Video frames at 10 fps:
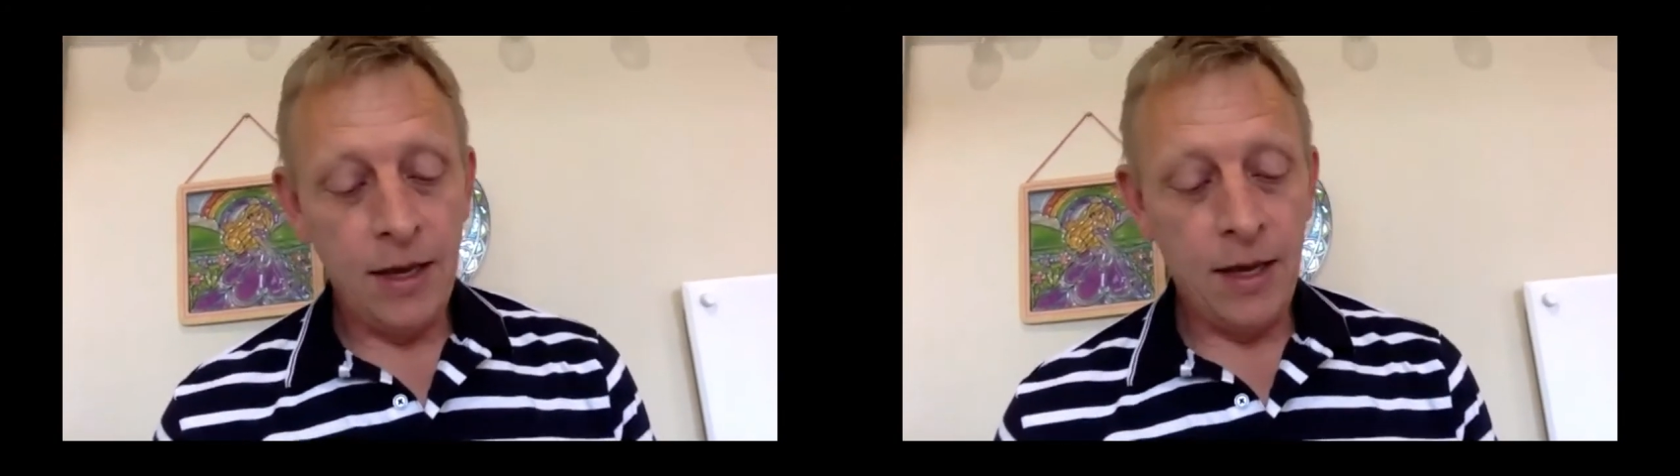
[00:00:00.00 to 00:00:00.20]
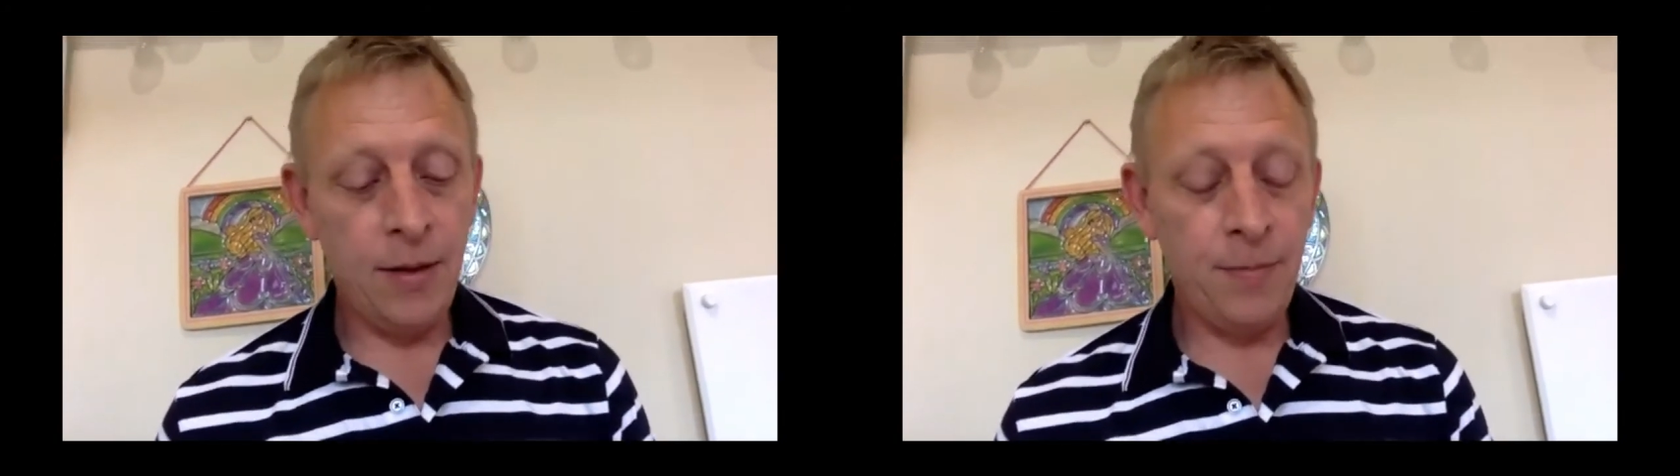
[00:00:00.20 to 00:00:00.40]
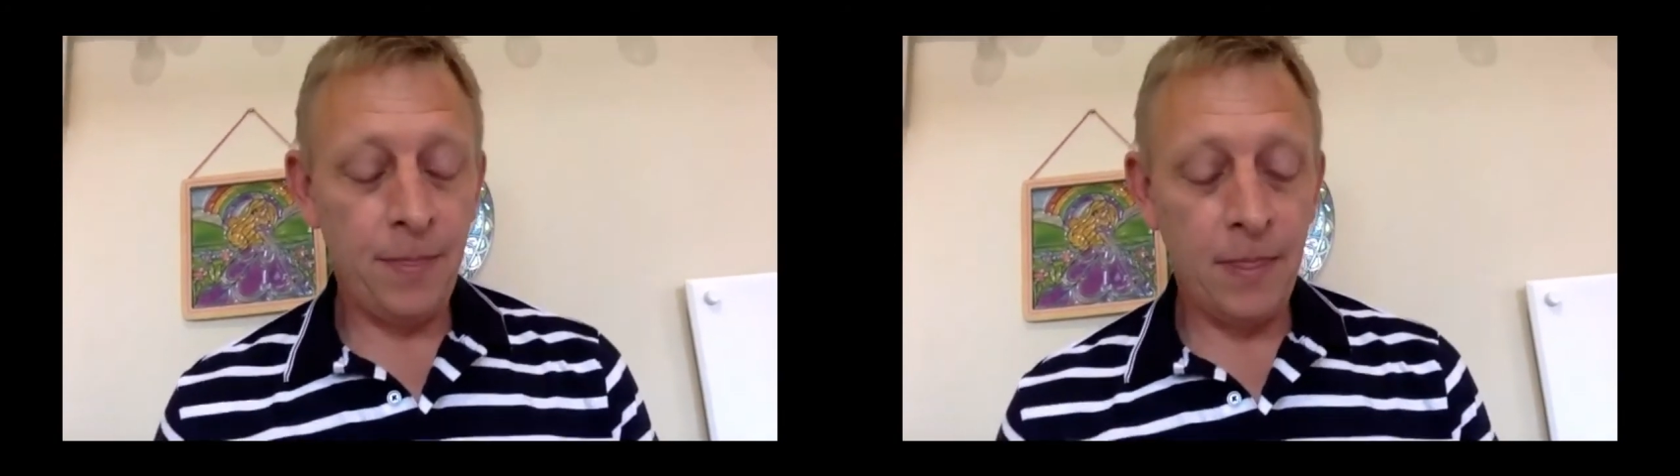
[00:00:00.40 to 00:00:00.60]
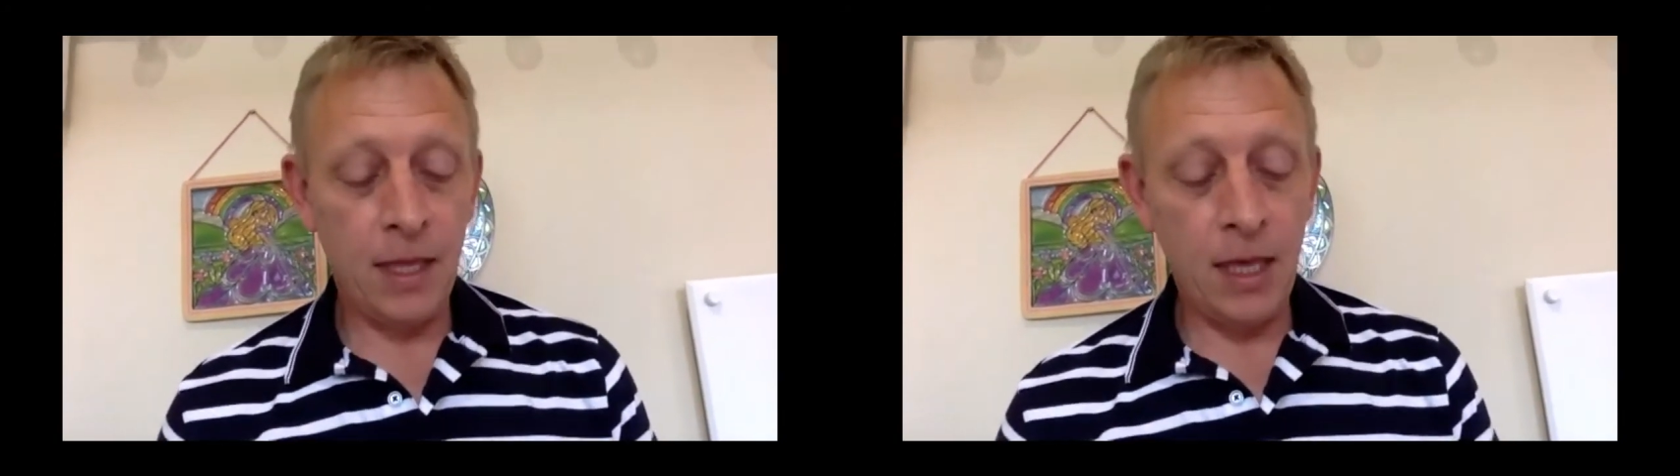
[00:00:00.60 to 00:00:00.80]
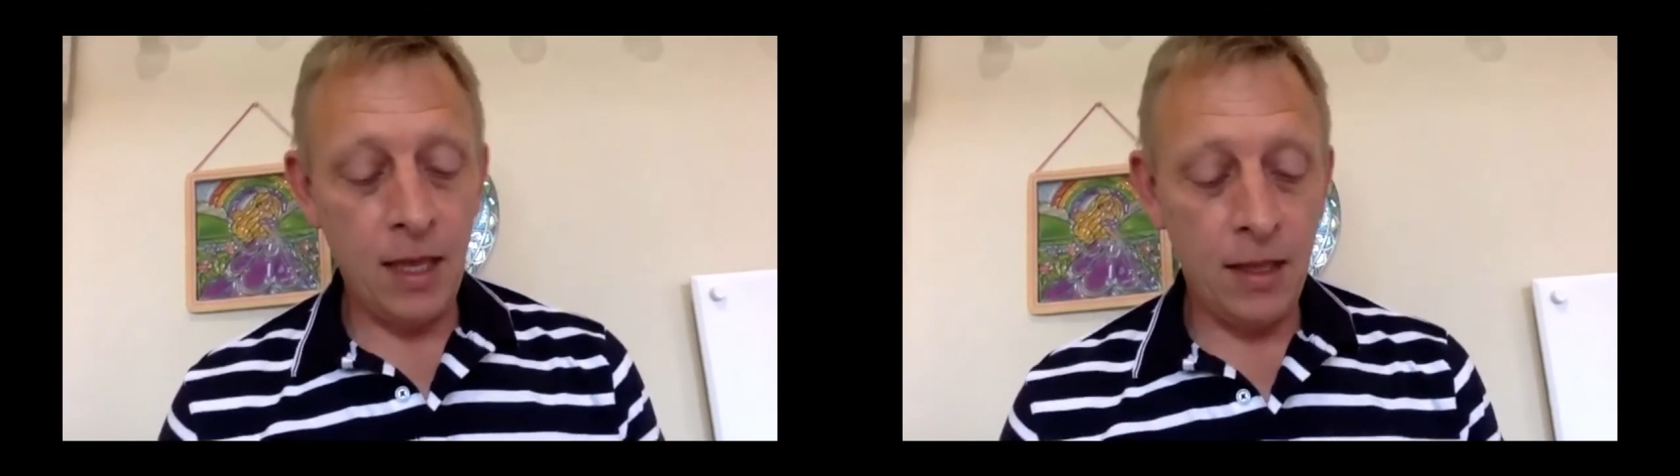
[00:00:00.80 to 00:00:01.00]

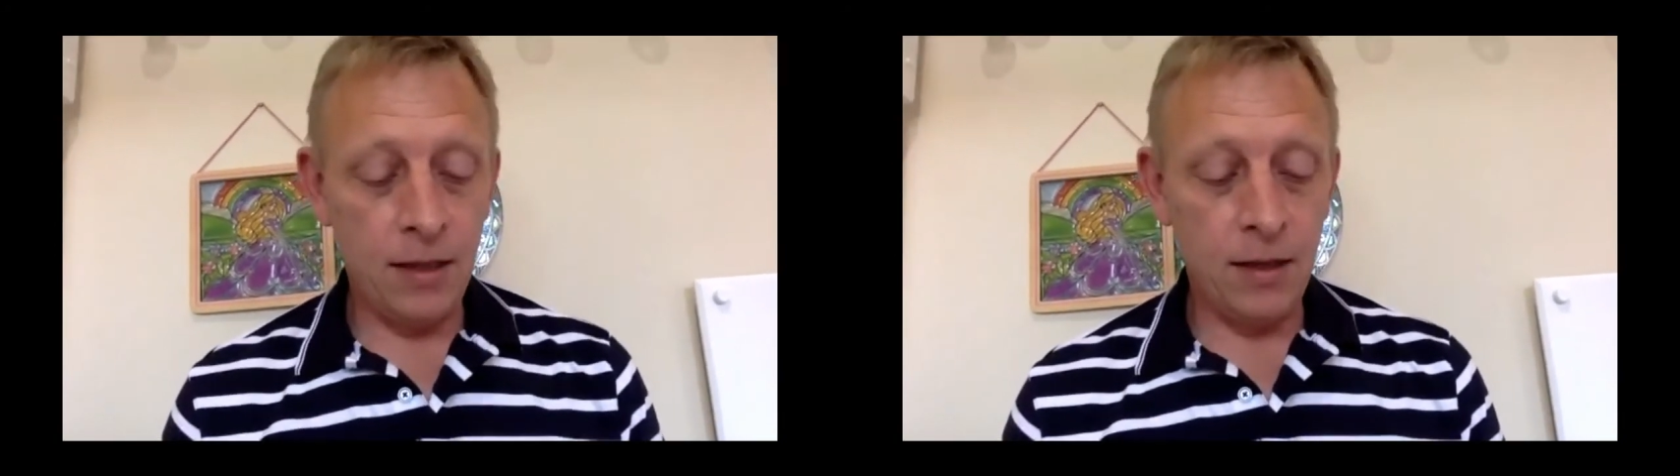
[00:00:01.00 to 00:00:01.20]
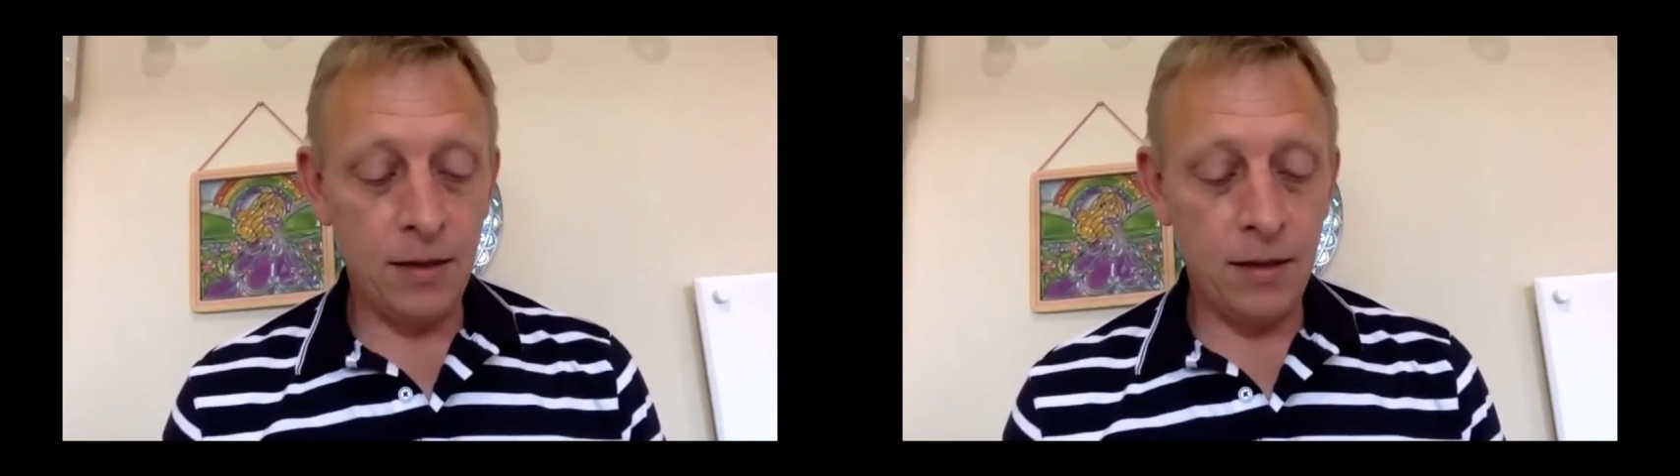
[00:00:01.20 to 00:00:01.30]
can